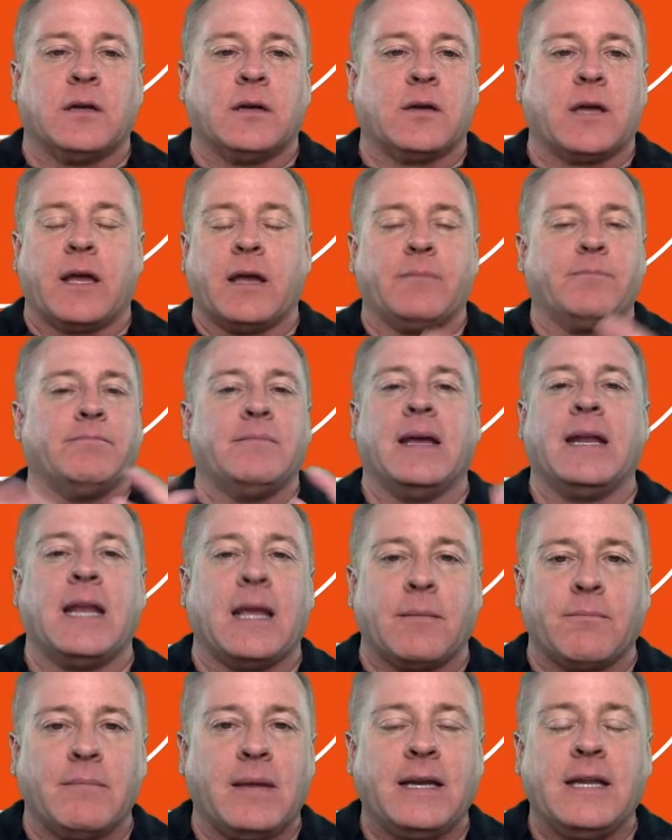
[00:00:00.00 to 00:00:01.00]
Okay.
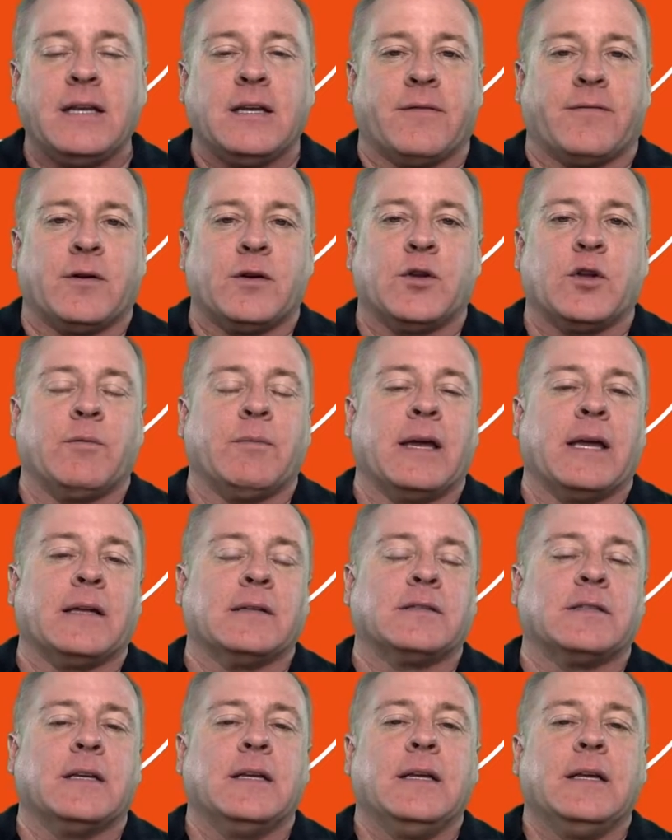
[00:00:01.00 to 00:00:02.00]
Many, many different
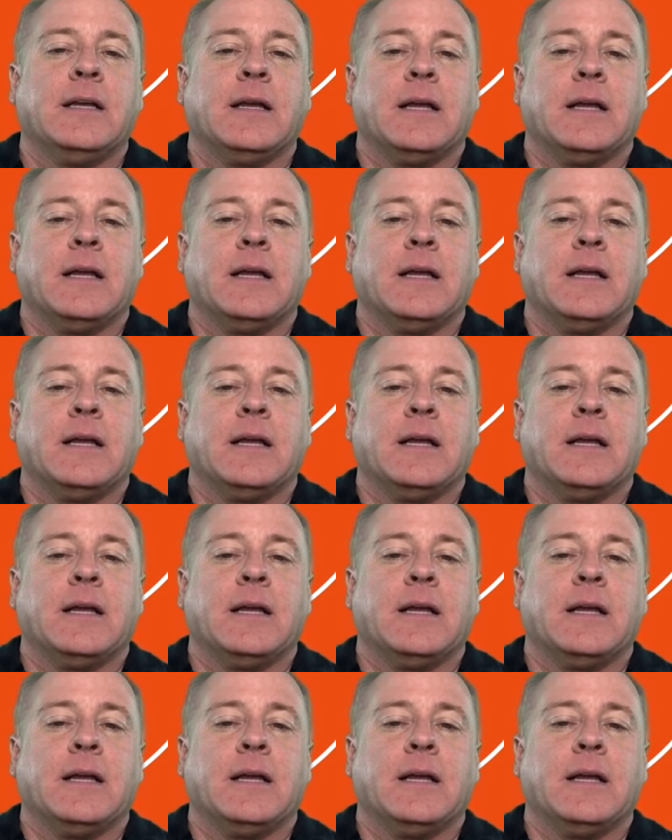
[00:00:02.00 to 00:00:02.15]
domains.